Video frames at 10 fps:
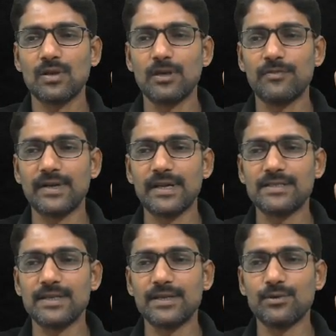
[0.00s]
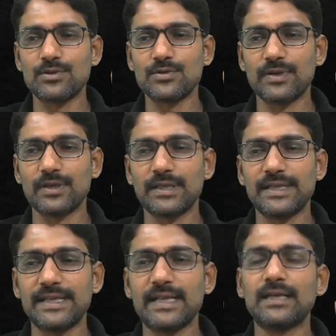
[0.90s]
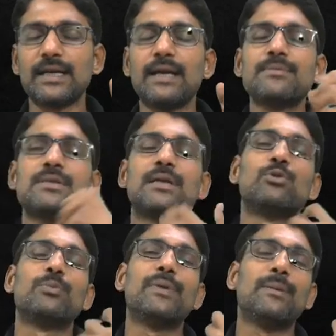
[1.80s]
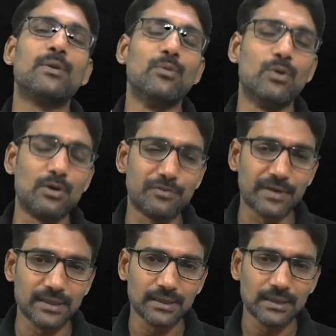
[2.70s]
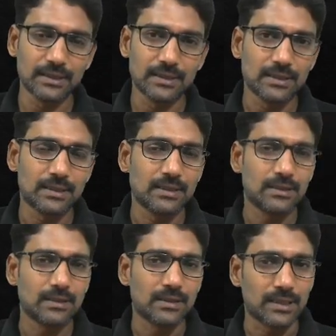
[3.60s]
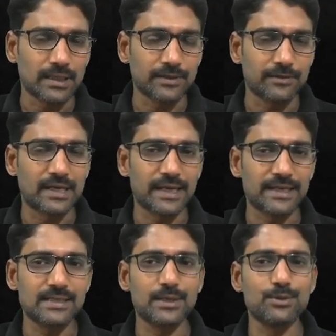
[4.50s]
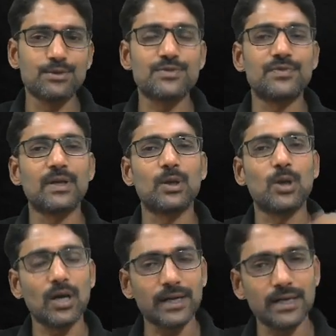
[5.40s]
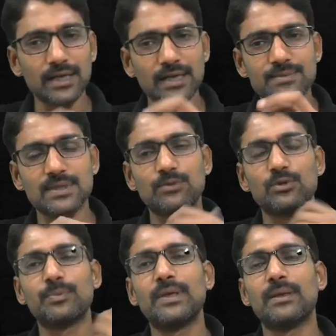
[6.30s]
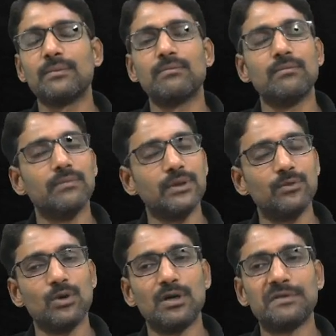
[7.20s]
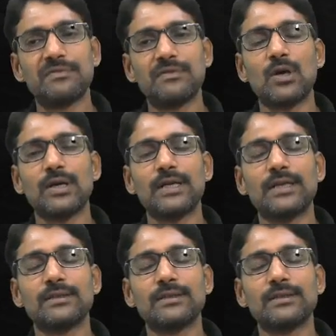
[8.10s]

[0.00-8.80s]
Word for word: if it executes for n times that would be big O of n that if that executes for log n times that would be big O of log n